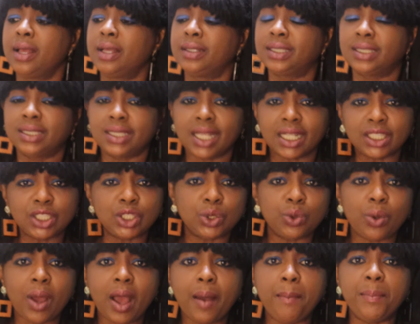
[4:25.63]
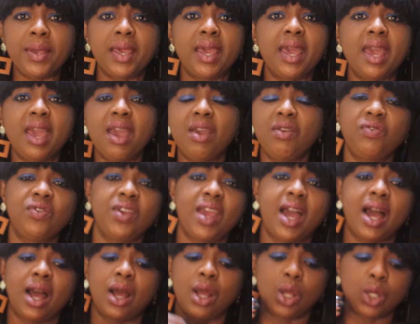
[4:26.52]
sexual
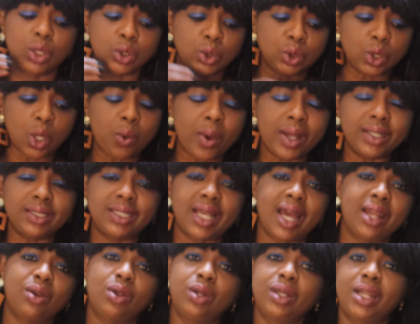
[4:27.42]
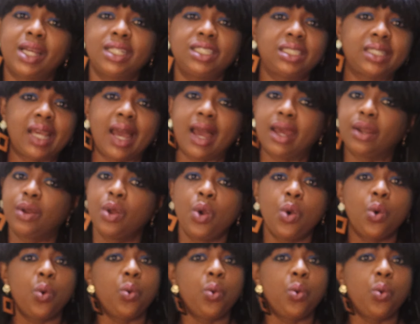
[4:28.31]
behavior towards another child.